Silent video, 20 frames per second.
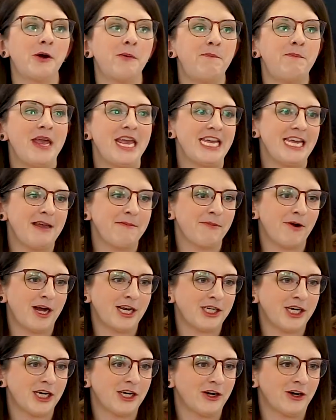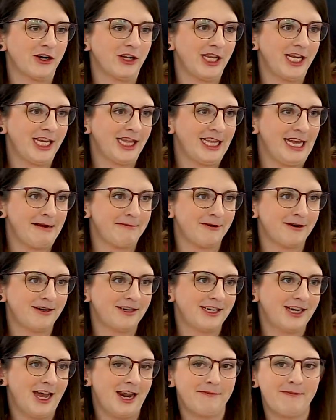a baking project early in labor
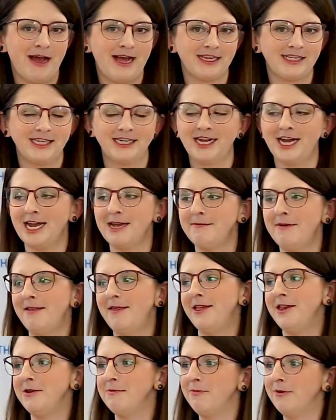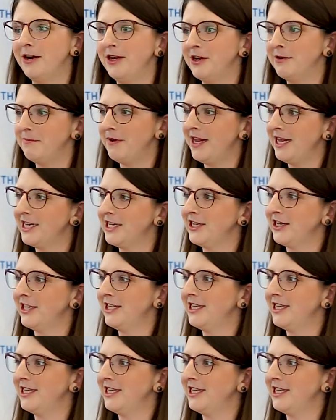to kind of pass the time, and then you bring your baked